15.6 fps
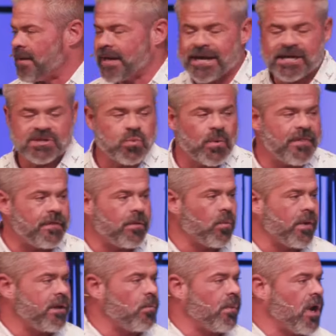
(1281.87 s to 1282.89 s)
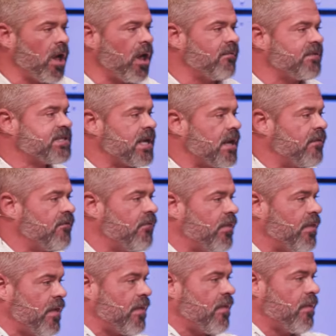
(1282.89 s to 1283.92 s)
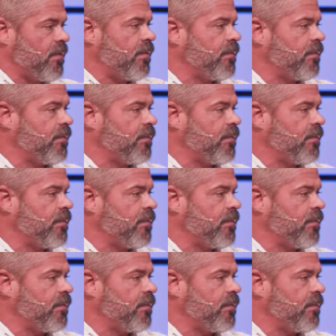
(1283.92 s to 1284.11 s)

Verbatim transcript: Because when, the, when, when all of a sudden the,